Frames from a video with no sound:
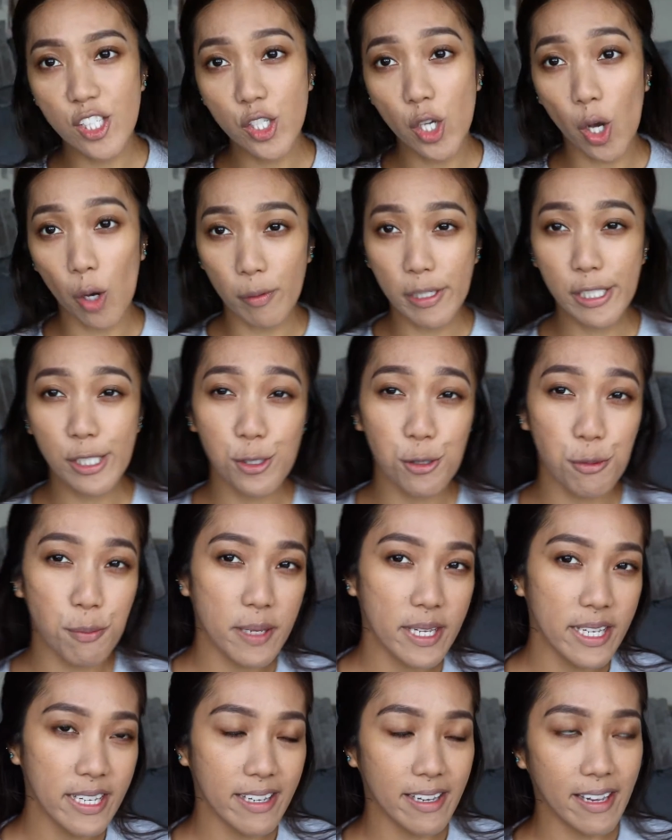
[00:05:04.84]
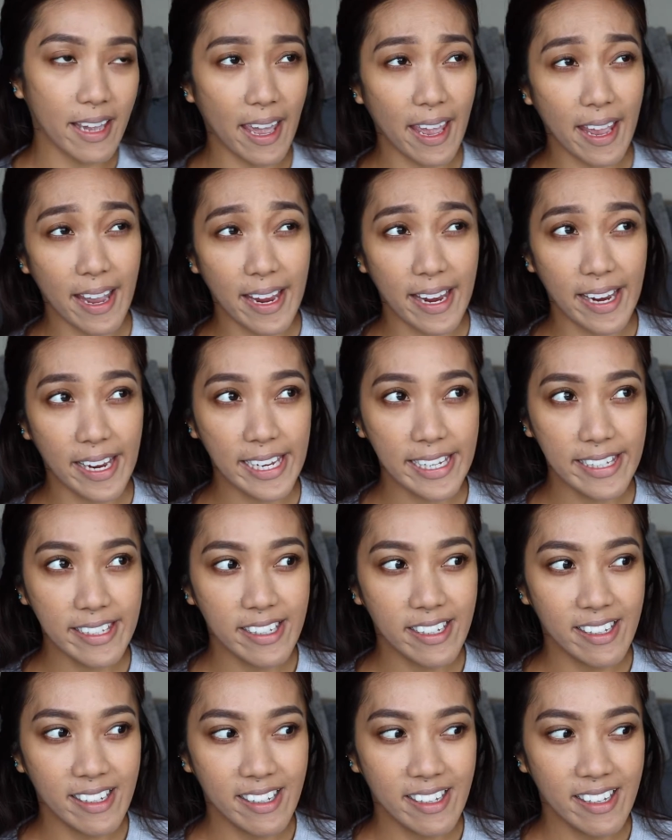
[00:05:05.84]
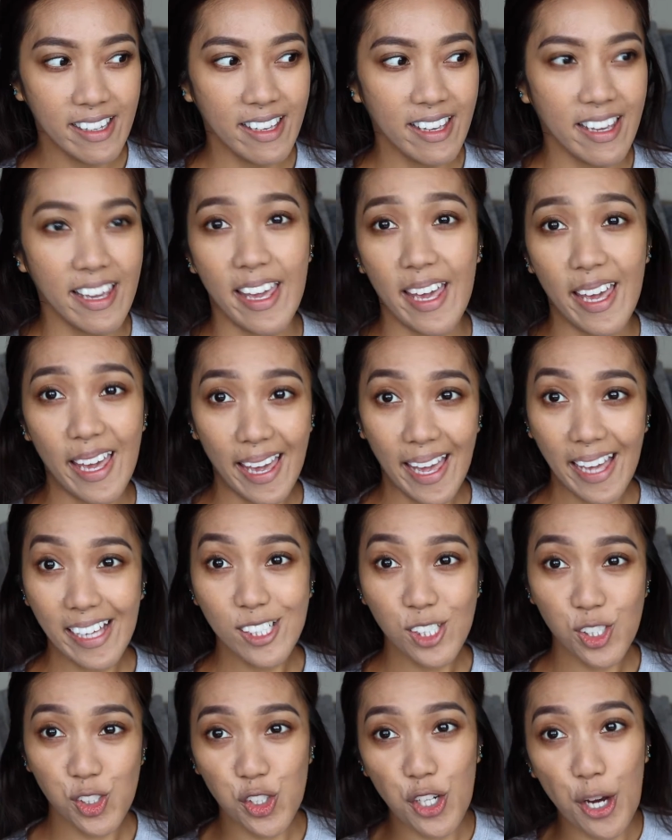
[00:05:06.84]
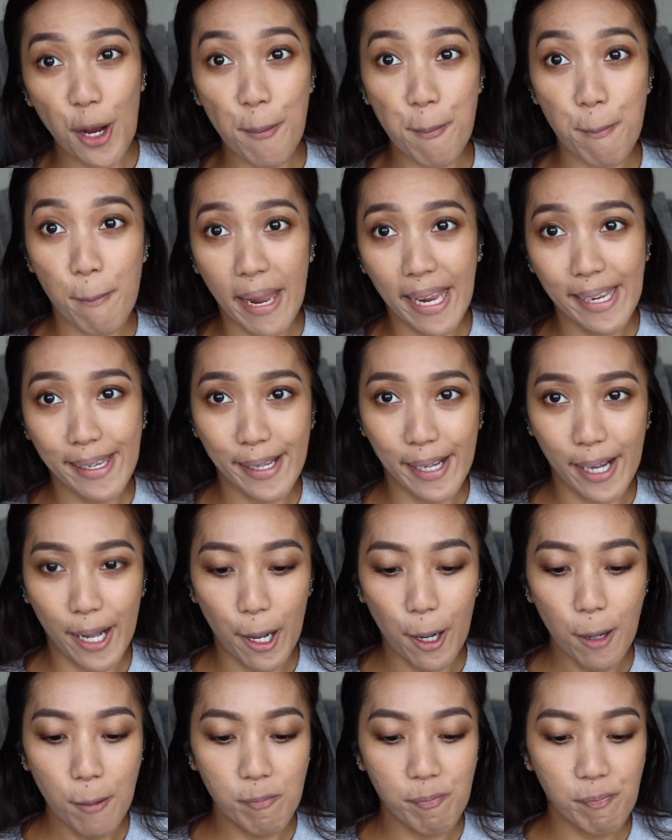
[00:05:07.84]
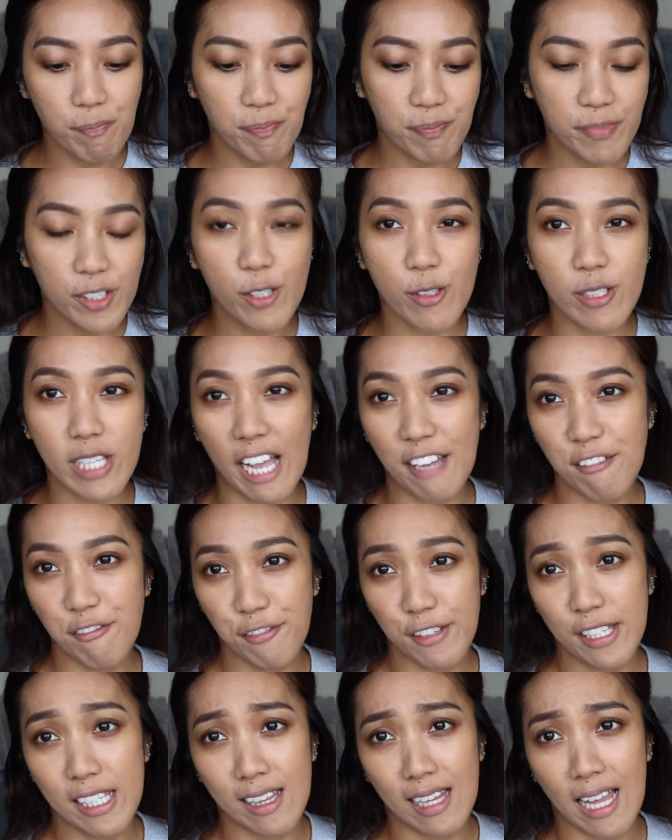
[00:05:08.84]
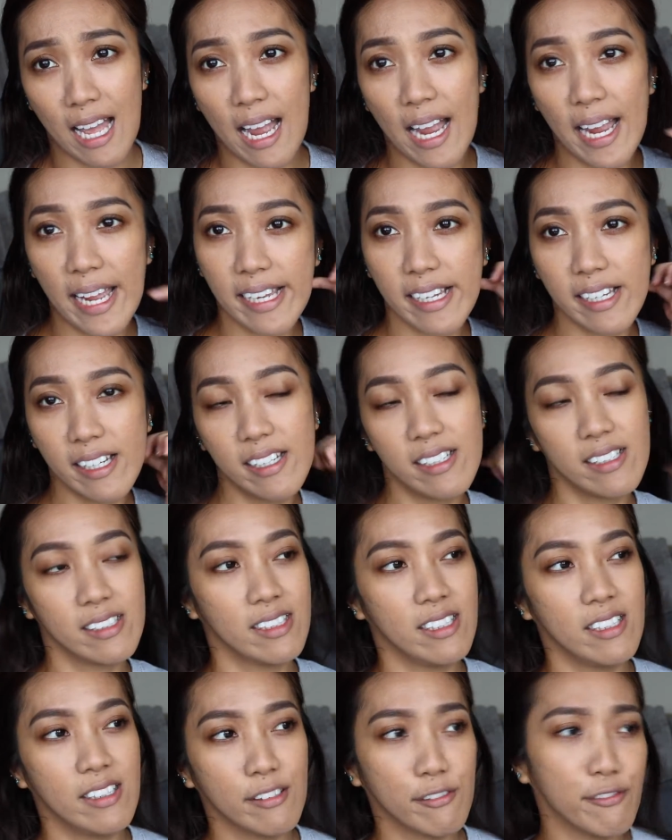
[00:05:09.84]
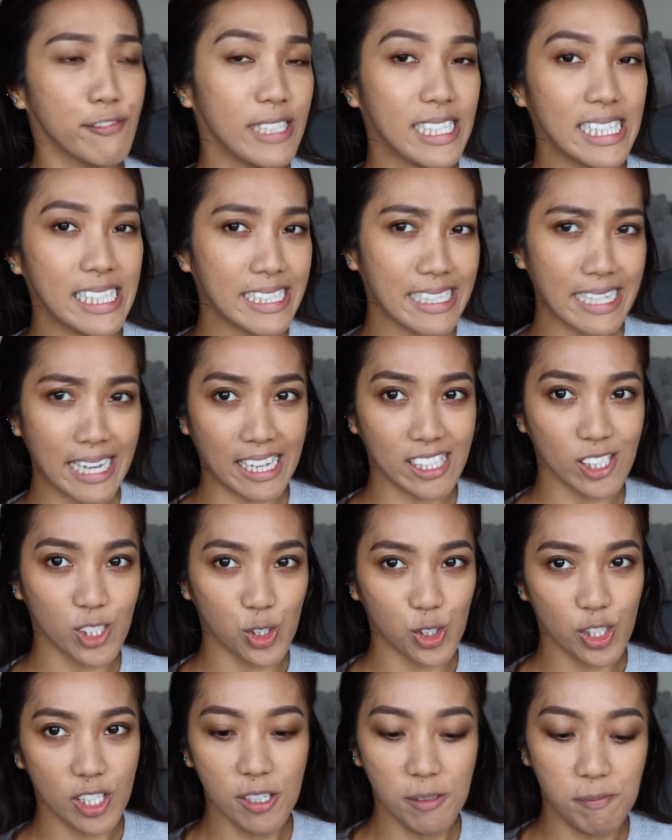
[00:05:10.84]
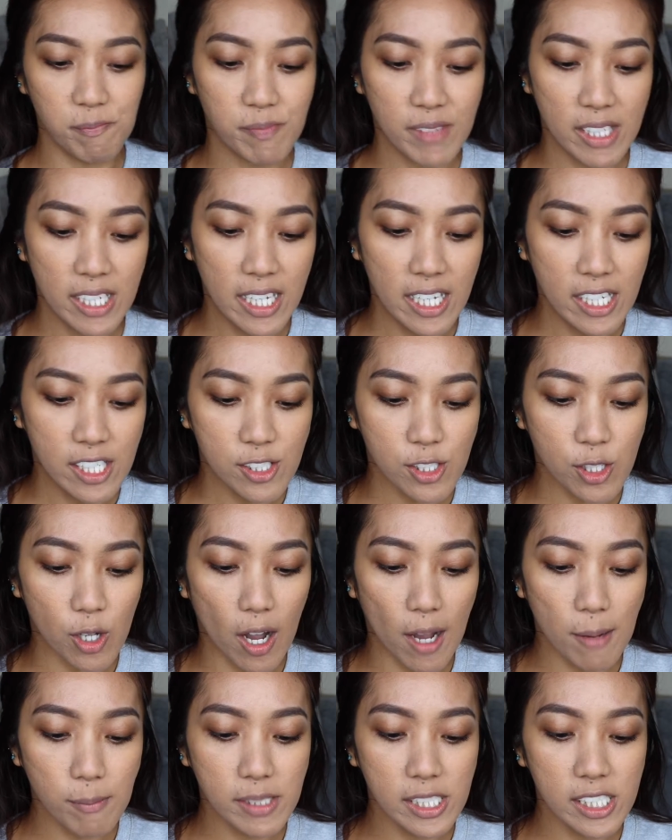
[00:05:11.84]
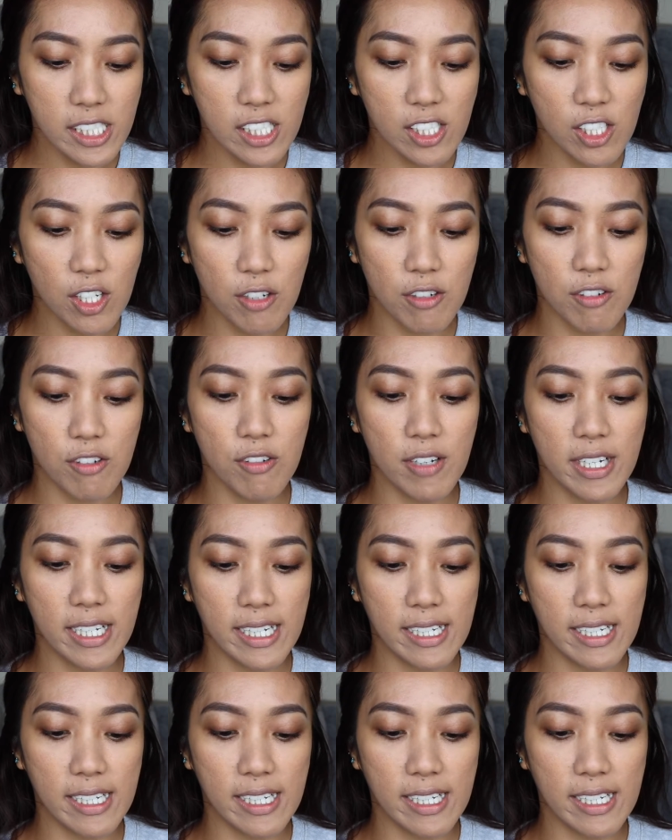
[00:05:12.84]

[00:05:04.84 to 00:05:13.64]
is going to be a extra makeup because I feel like feeling extra. So I'm gonna go